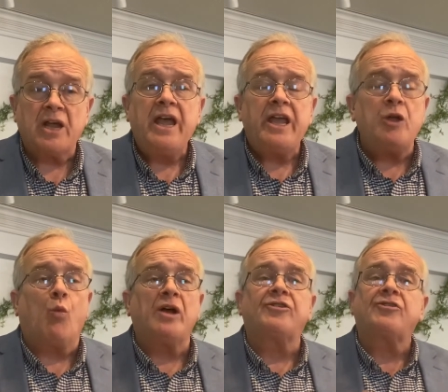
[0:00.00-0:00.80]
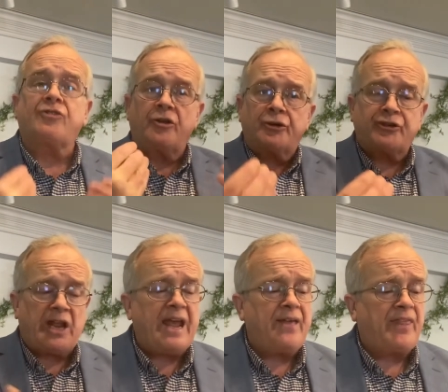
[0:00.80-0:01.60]
He wants us to
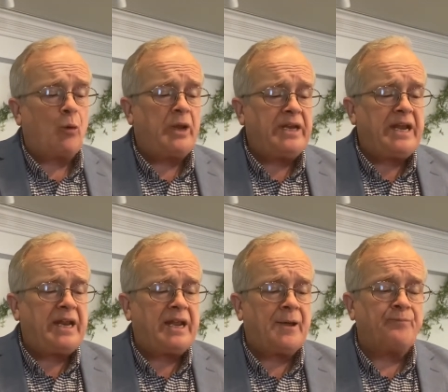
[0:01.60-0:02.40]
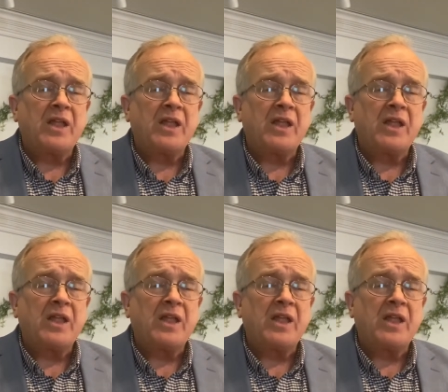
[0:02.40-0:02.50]
understand that we need him.